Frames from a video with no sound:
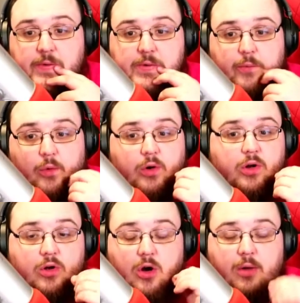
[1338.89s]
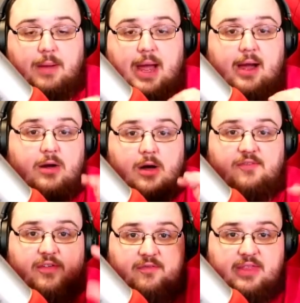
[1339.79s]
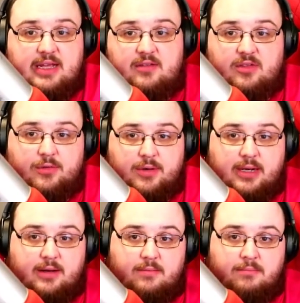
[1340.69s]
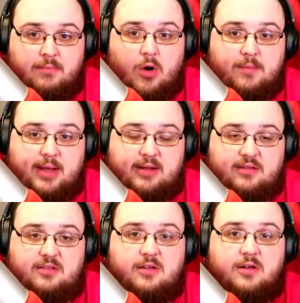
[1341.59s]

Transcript: we're going to call back off of these 3 moments.